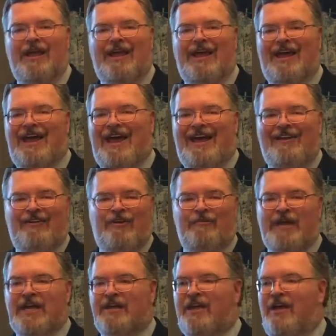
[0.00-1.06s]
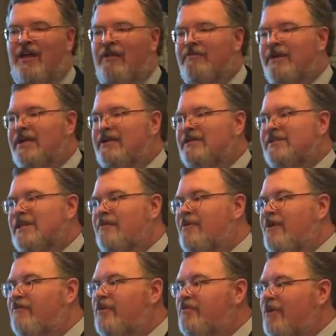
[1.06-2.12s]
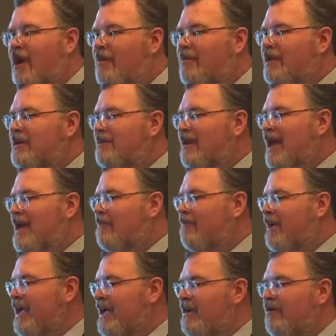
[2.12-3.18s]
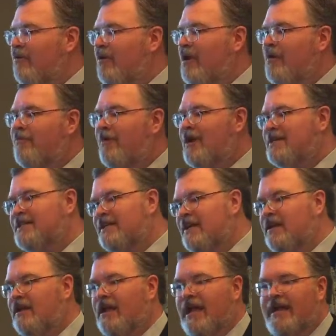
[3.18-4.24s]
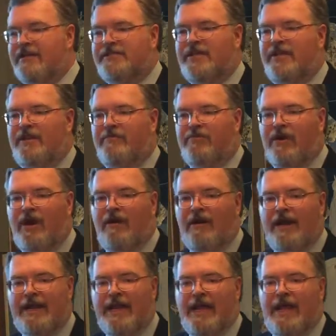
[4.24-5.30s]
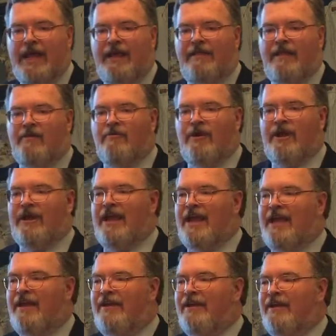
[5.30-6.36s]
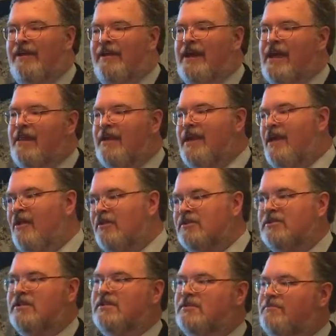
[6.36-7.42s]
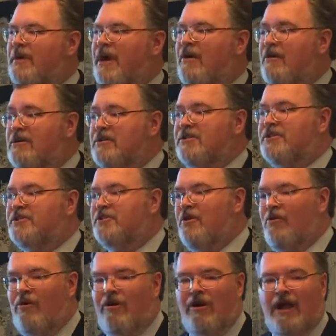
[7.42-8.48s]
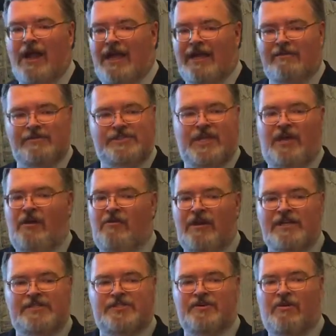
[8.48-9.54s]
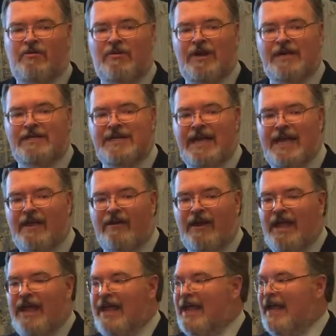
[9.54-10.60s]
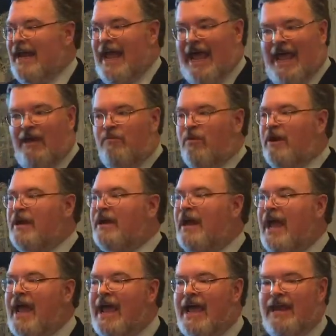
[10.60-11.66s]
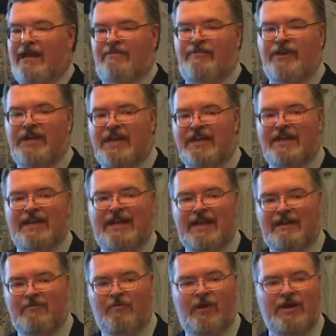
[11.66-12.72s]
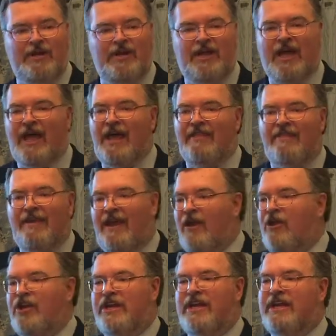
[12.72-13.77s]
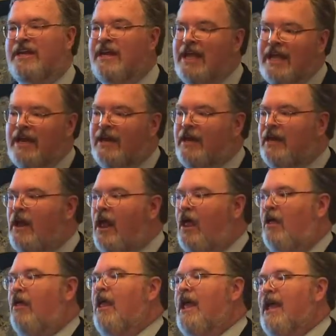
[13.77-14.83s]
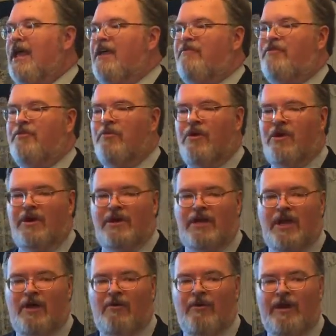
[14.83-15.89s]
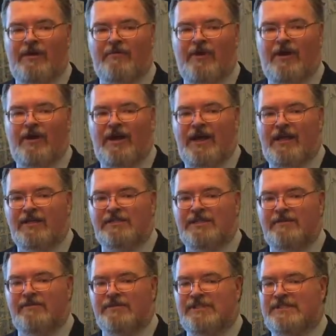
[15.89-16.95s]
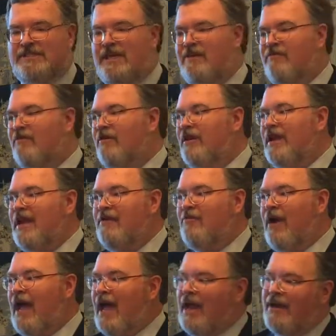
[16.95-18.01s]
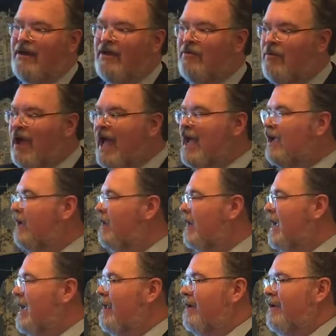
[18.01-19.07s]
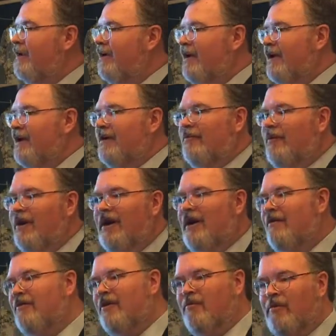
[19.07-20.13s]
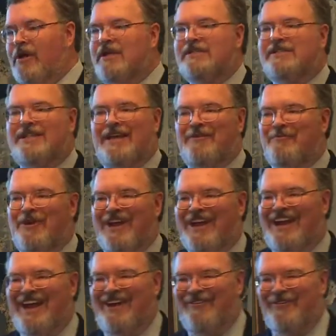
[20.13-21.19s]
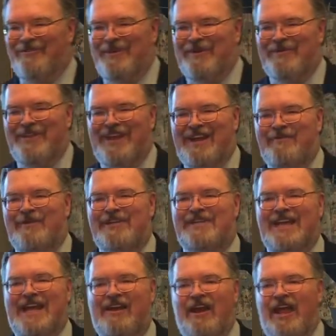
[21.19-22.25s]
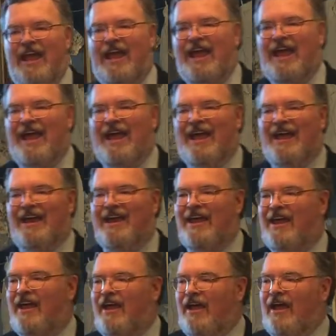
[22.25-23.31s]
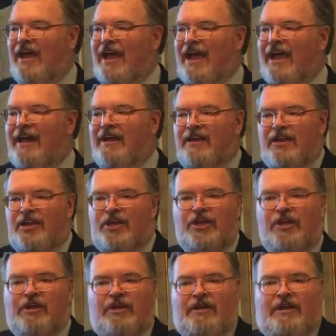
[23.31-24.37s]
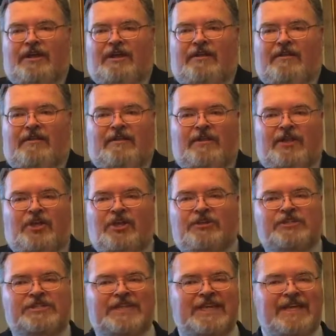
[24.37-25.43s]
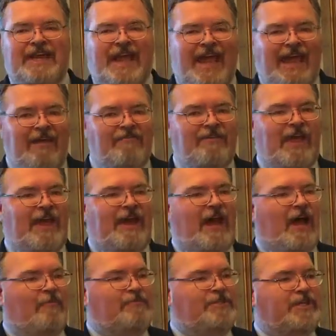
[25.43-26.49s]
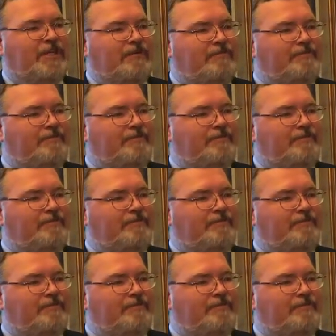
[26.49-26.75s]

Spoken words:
I don't know about y'all, but some of you probably, like me, grew up watching Little House on the Prairie. They went down to Nellie Olson's parents' store. It was the only store in town. It had what it had. If you didn't get what you got there, you didn't get it at all. If you wanted to go anywhere else, it was a several-day ride on a wagon down to wherever it was they went. I don't remember the name of the town. And you just didn't have that option.